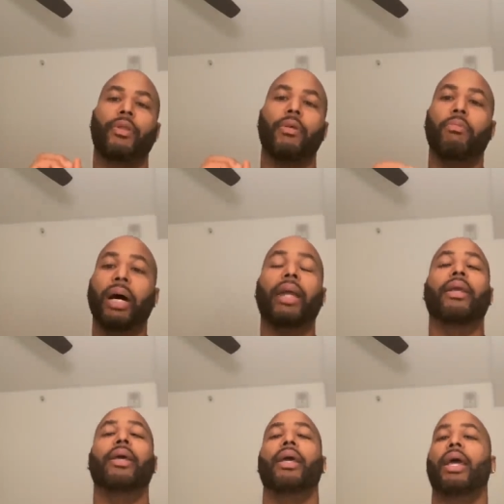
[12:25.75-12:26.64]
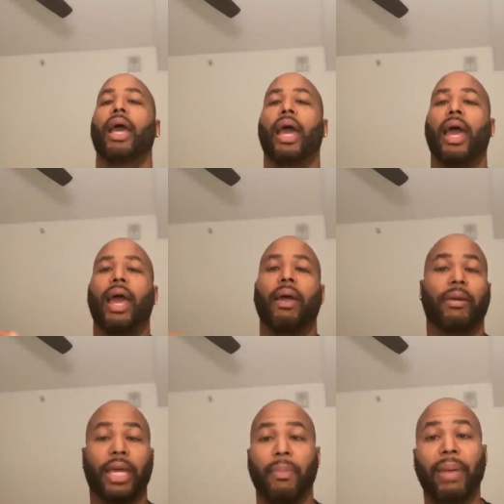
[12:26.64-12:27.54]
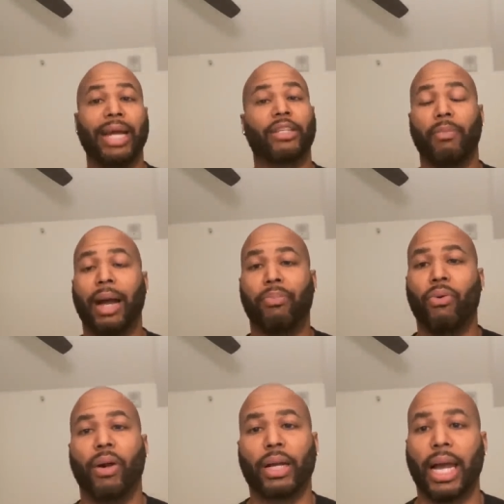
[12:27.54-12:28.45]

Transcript: But getting back to my point,